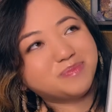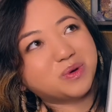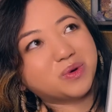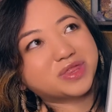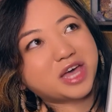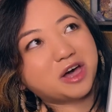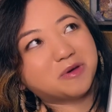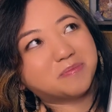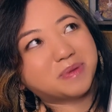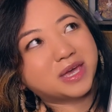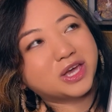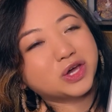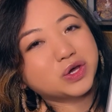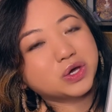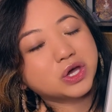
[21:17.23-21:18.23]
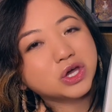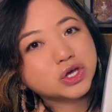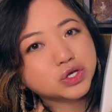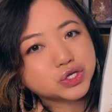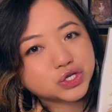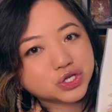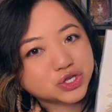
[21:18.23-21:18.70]
but without being
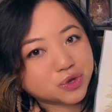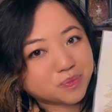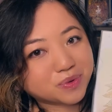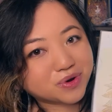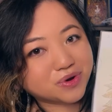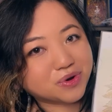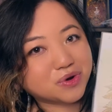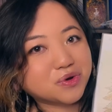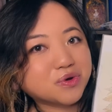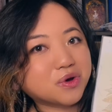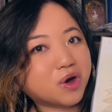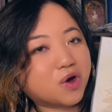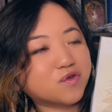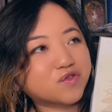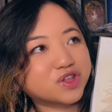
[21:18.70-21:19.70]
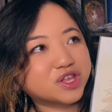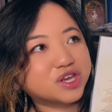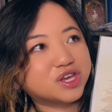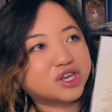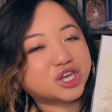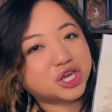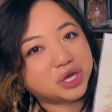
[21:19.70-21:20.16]
super
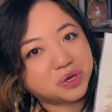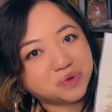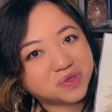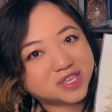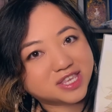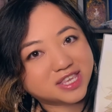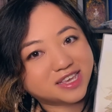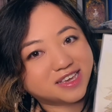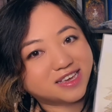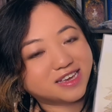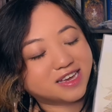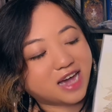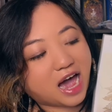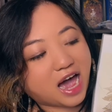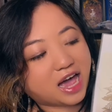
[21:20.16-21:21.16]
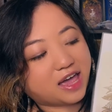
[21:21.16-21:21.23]
overly cutesy.